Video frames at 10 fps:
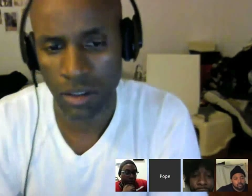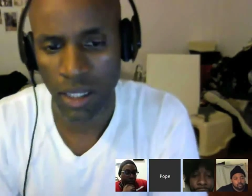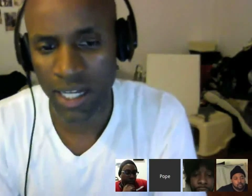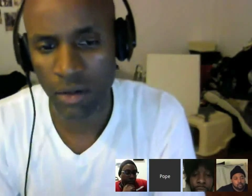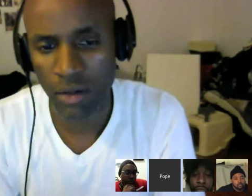
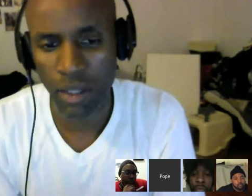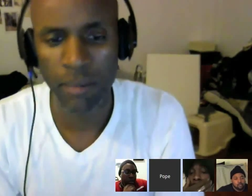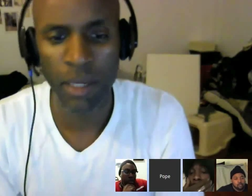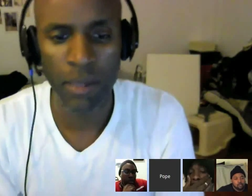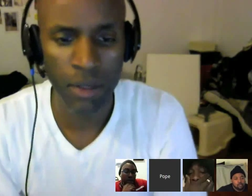Like I know like
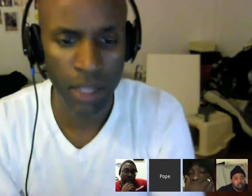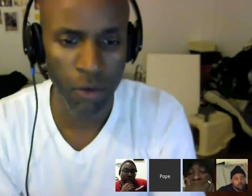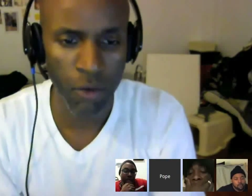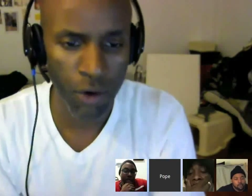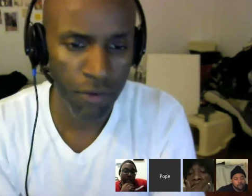maybe like
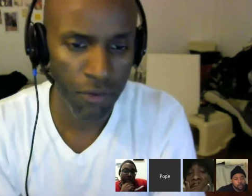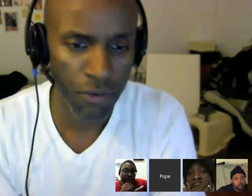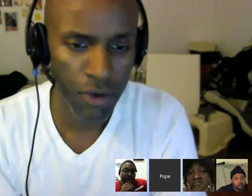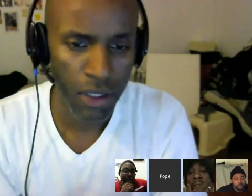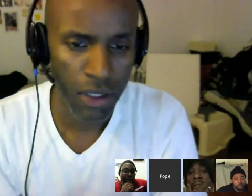Griff,
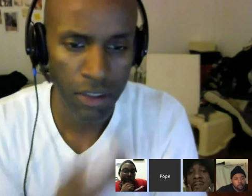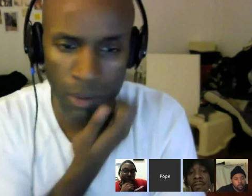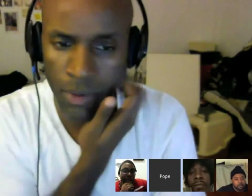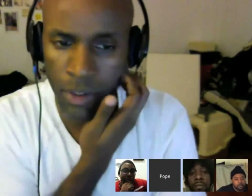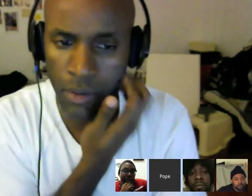because
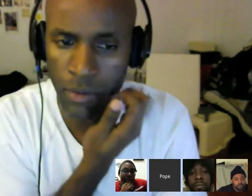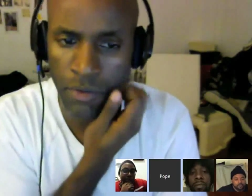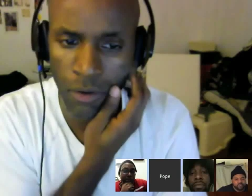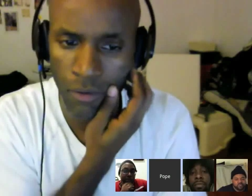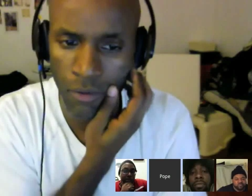we've
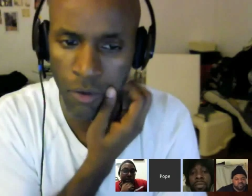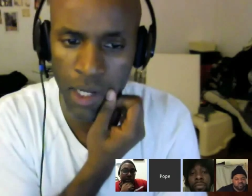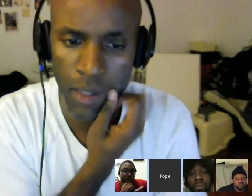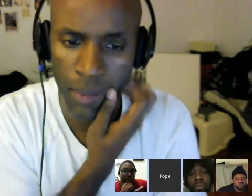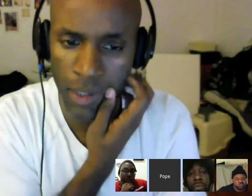known him for a
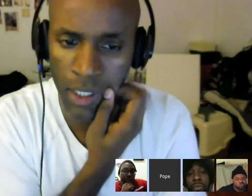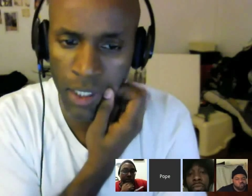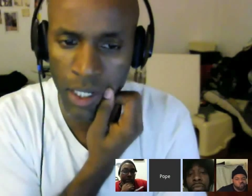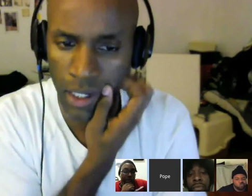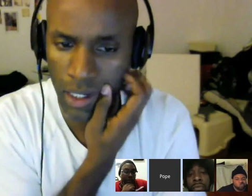minute, but
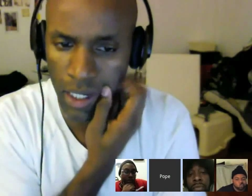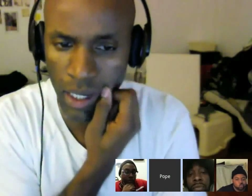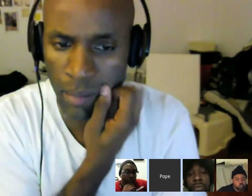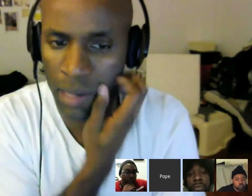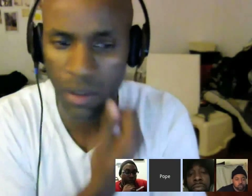like and
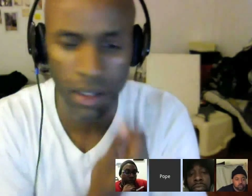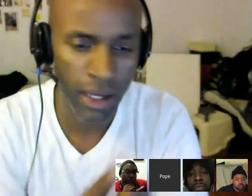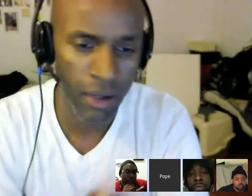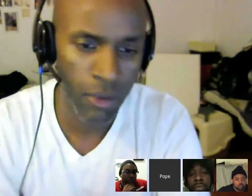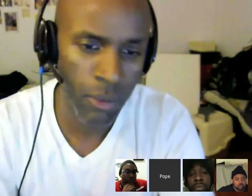maybe
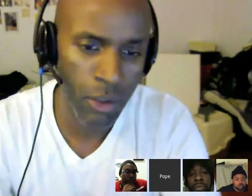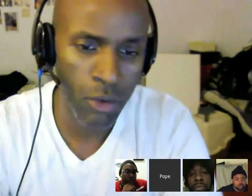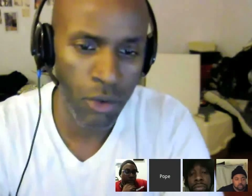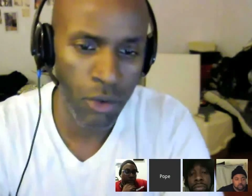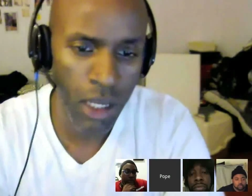like when we knew
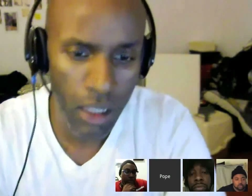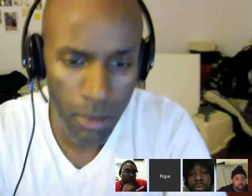Nate,